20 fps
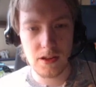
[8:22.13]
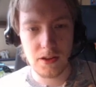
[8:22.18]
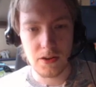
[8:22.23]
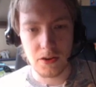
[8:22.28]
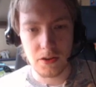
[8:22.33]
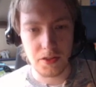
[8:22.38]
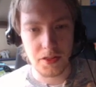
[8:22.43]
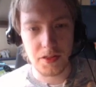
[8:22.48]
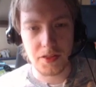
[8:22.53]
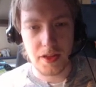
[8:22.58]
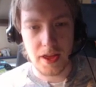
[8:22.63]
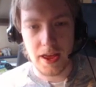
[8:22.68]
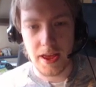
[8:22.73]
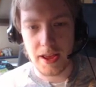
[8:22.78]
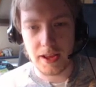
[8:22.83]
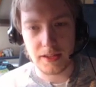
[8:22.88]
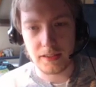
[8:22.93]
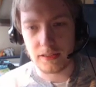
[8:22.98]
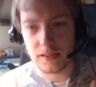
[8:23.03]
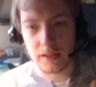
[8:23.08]
Not that the
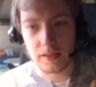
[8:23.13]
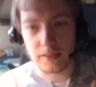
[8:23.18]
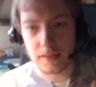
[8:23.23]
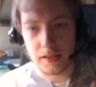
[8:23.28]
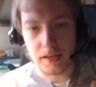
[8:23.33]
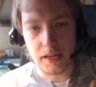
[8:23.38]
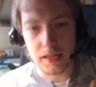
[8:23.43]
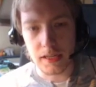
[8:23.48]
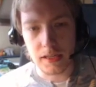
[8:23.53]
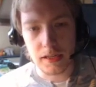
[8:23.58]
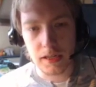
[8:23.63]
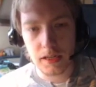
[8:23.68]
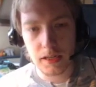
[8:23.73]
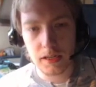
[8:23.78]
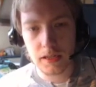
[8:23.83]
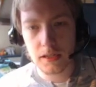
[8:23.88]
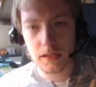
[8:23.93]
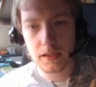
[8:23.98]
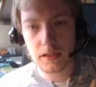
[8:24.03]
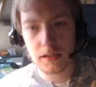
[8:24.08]
egg does anything,
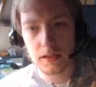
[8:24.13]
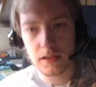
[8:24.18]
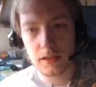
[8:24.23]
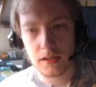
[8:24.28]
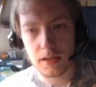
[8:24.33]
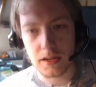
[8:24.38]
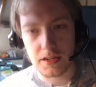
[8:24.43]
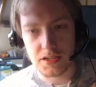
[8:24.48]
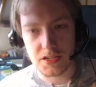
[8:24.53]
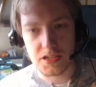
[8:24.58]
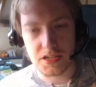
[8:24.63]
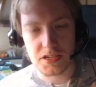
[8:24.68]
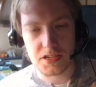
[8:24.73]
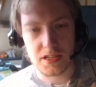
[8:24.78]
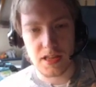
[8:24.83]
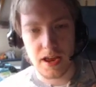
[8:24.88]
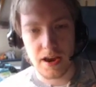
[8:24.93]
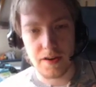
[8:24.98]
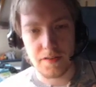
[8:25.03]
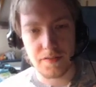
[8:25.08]
it's just
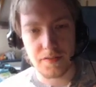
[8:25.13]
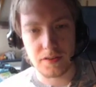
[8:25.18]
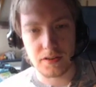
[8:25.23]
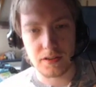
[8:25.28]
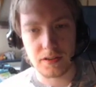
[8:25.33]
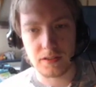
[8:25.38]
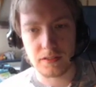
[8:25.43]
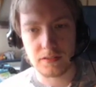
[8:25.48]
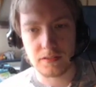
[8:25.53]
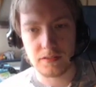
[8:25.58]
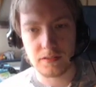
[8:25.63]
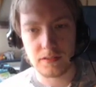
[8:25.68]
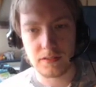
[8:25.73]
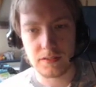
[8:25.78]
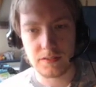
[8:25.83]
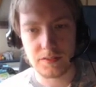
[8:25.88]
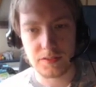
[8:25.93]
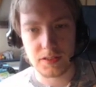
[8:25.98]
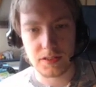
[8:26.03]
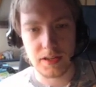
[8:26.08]
there for
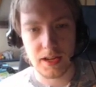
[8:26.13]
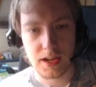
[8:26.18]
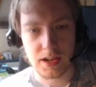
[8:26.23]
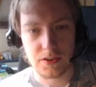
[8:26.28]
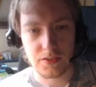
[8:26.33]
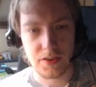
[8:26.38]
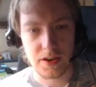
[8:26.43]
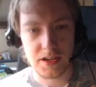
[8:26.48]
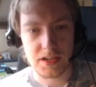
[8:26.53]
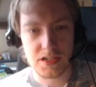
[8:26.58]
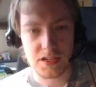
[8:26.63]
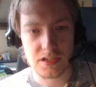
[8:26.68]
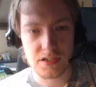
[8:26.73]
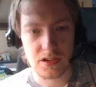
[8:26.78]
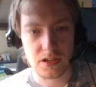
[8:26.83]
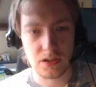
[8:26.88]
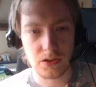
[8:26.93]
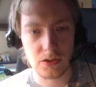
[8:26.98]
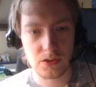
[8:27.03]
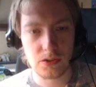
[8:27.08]
decoration
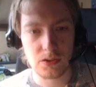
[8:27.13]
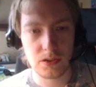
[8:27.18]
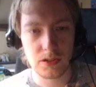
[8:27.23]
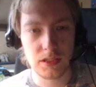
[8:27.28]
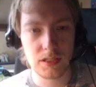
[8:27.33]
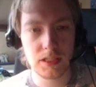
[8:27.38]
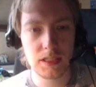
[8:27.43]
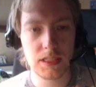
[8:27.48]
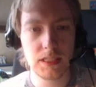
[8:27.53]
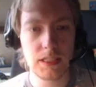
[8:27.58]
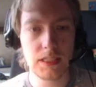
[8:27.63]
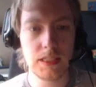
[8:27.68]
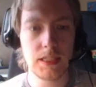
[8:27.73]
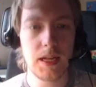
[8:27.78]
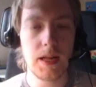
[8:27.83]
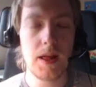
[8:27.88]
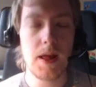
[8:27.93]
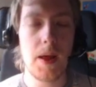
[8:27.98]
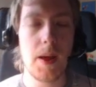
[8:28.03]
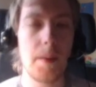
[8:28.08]
to look cool.
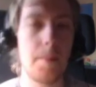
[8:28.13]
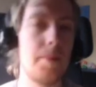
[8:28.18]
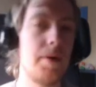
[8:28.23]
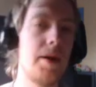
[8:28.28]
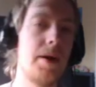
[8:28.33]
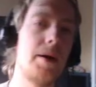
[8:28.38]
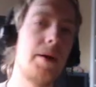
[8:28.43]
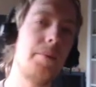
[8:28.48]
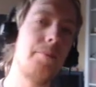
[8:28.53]
But